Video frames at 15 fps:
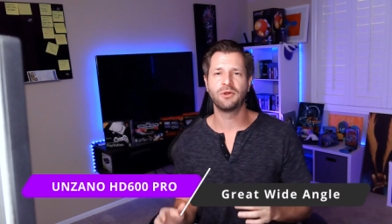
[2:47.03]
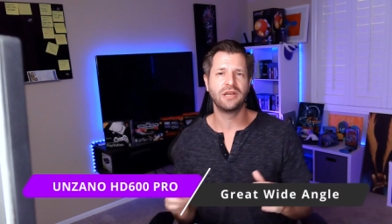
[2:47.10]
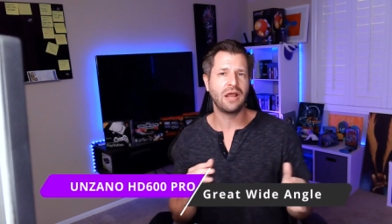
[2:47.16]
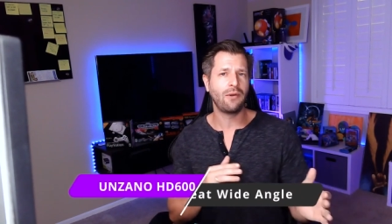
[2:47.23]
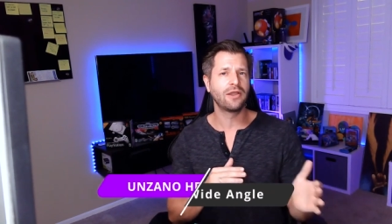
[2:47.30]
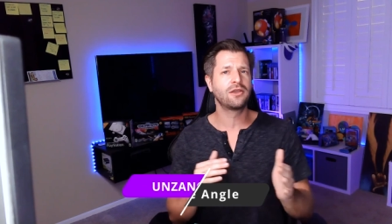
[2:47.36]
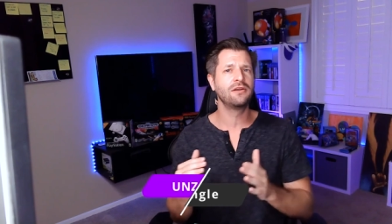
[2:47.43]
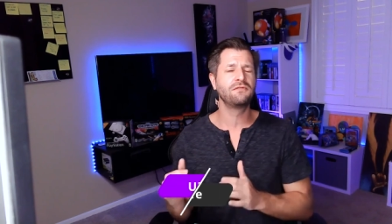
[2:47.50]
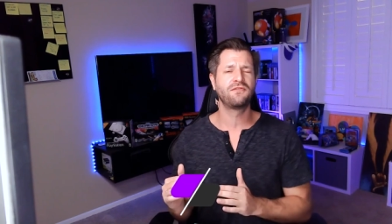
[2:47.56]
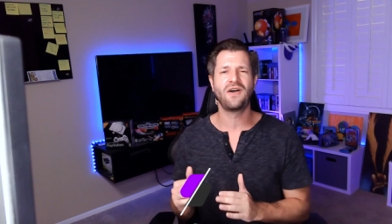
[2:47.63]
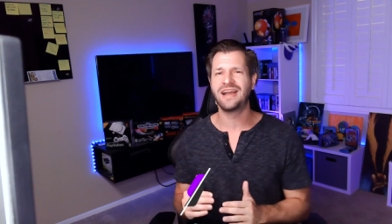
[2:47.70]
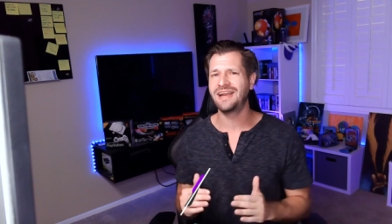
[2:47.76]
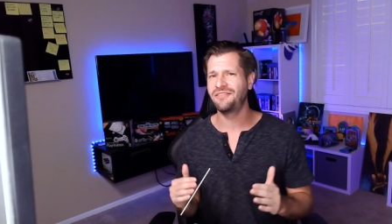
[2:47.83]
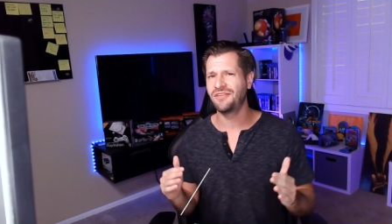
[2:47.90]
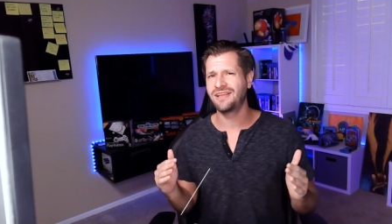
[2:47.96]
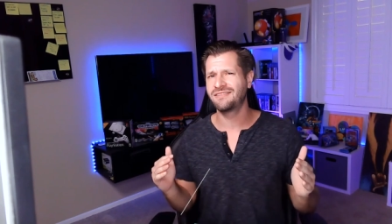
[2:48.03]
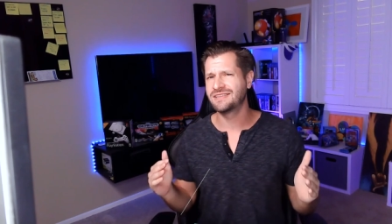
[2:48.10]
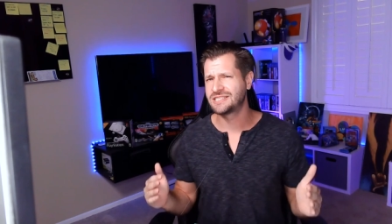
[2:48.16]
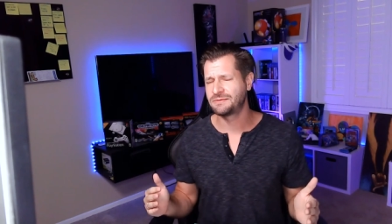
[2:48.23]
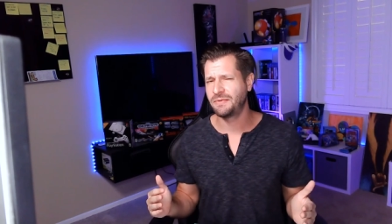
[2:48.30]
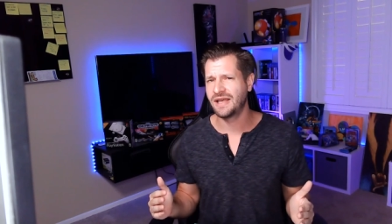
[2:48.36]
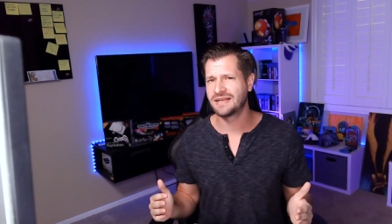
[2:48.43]
Now I couldn't find anything in the
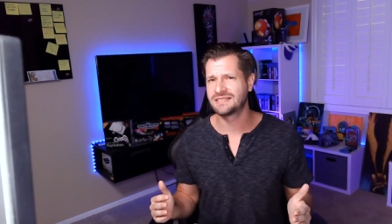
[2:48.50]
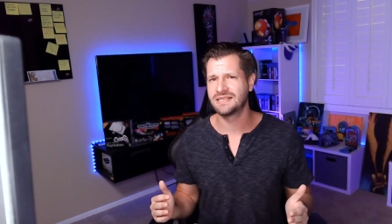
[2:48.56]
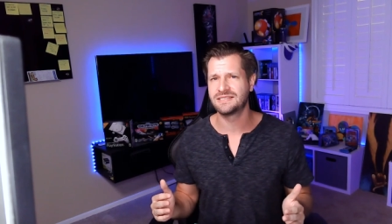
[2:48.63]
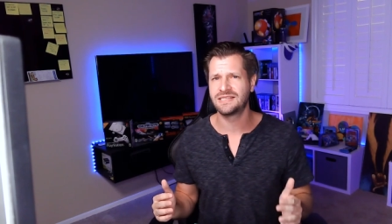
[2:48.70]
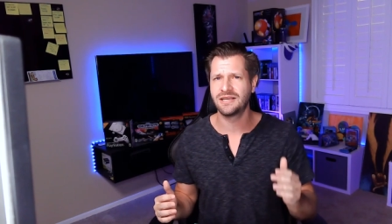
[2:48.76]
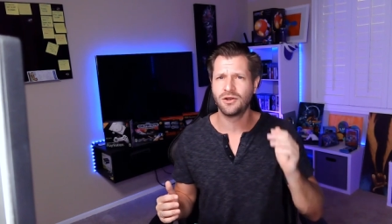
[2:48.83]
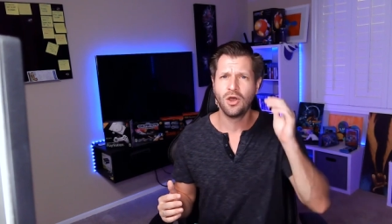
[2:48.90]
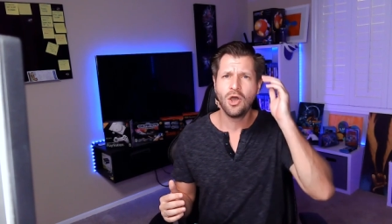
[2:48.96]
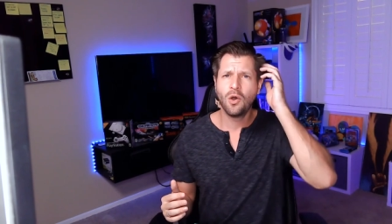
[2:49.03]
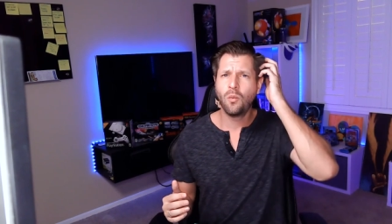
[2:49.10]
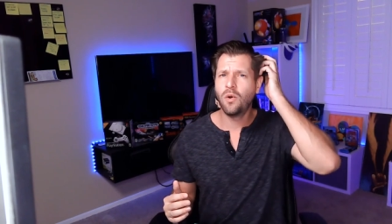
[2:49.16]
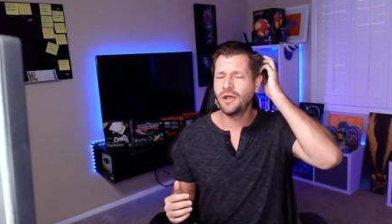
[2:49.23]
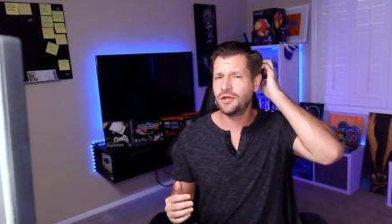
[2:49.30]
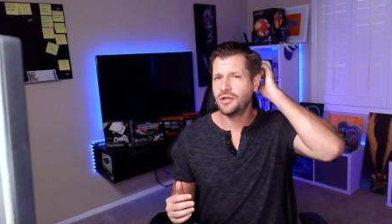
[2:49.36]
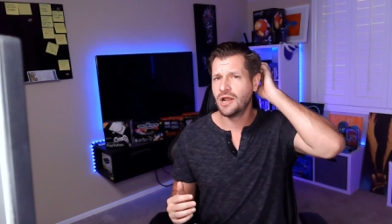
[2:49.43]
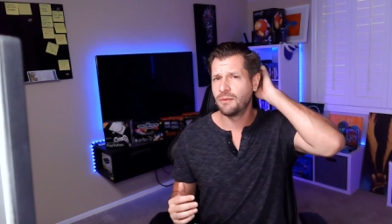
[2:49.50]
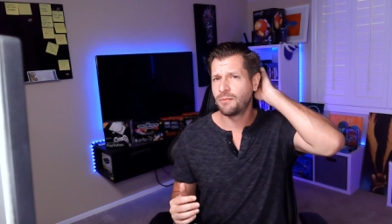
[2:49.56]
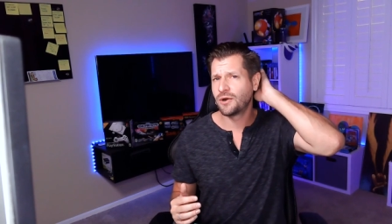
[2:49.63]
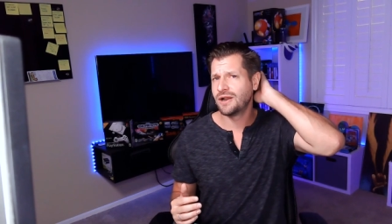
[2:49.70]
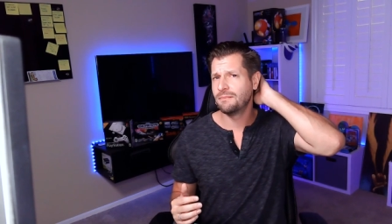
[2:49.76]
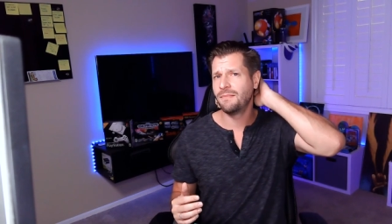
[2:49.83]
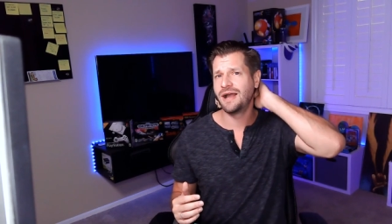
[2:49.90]
specs that said what
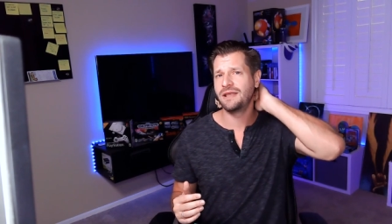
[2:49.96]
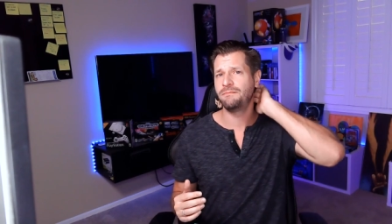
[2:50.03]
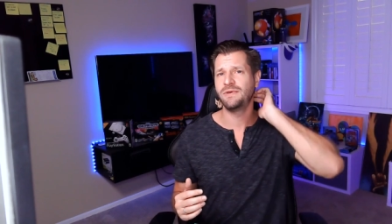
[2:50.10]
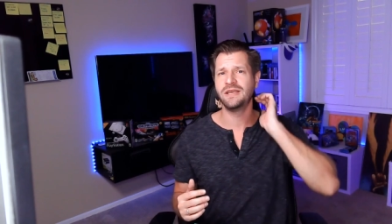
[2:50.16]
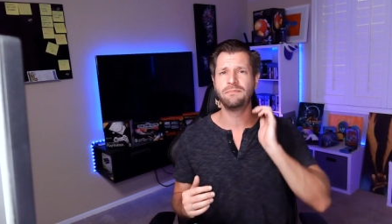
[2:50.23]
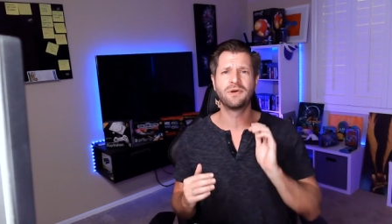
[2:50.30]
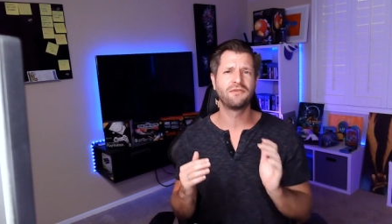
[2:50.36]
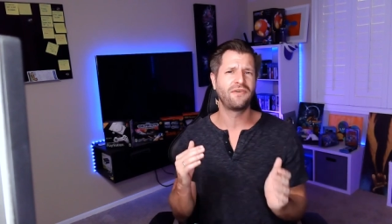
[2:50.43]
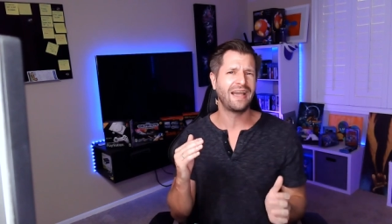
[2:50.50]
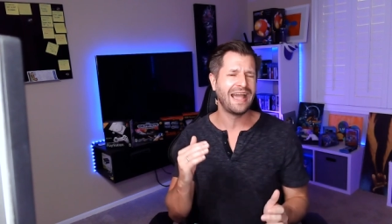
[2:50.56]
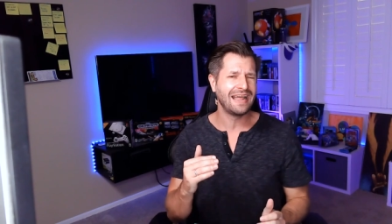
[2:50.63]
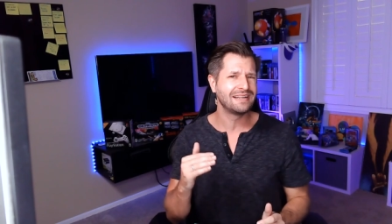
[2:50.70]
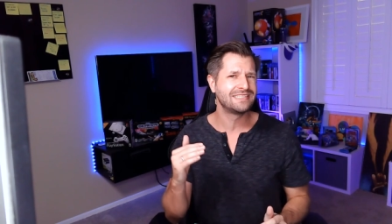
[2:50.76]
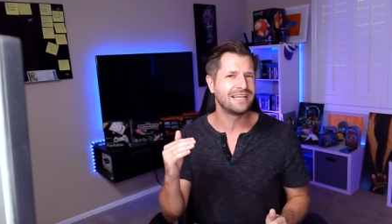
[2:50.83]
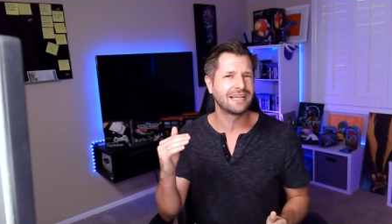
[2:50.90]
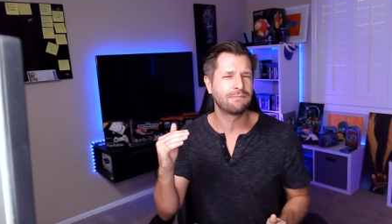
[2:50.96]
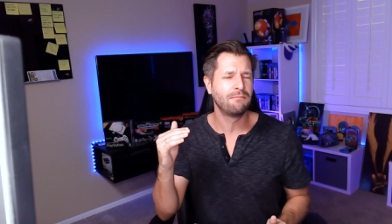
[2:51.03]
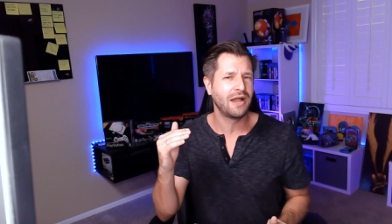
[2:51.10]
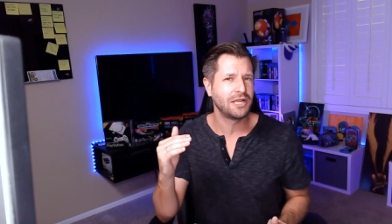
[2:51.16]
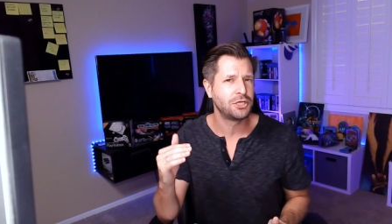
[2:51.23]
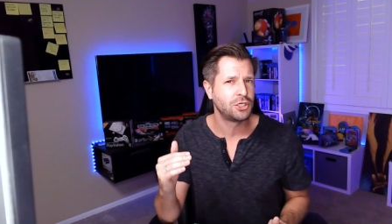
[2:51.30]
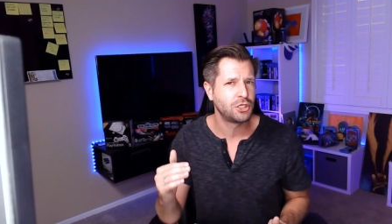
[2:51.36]
number it might be, but if I had to take
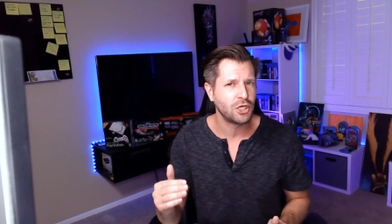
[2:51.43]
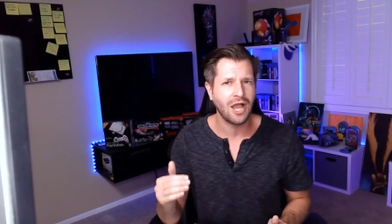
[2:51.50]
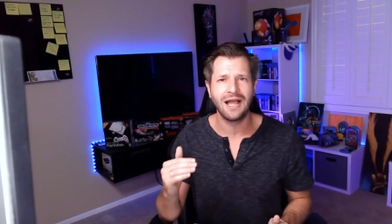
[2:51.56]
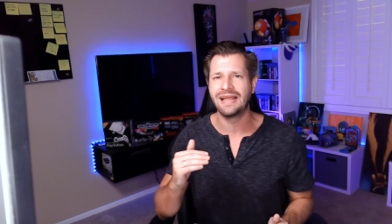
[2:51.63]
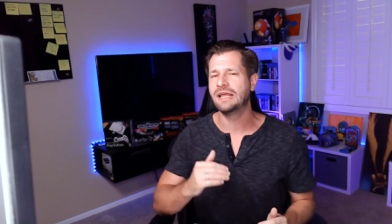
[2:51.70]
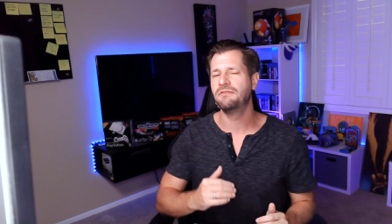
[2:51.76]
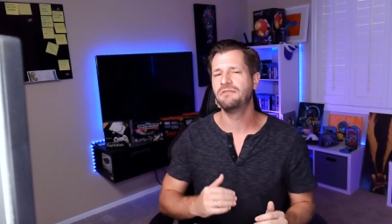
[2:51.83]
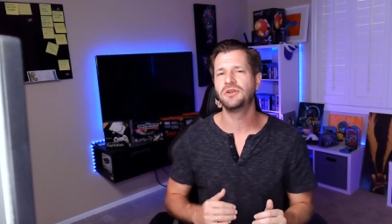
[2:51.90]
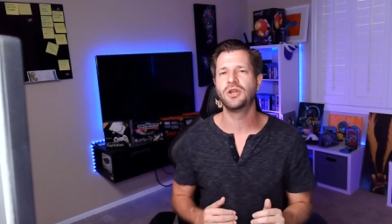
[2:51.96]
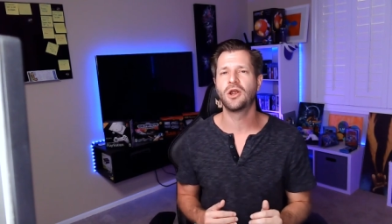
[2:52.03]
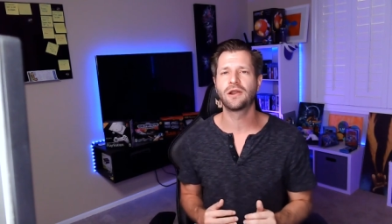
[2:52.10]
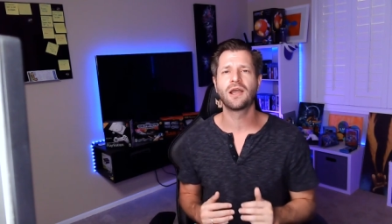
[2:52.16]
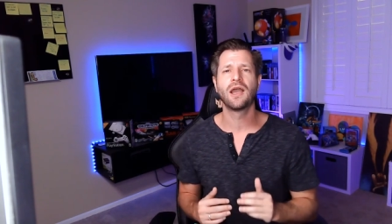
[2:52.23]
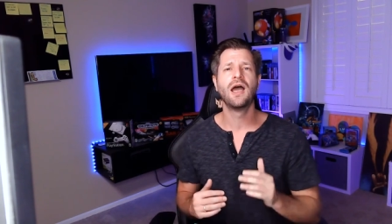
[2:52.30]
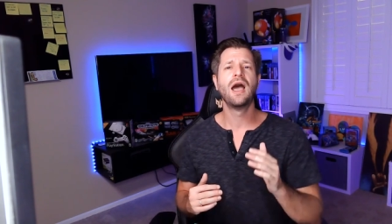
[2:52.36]
my shot in the dark,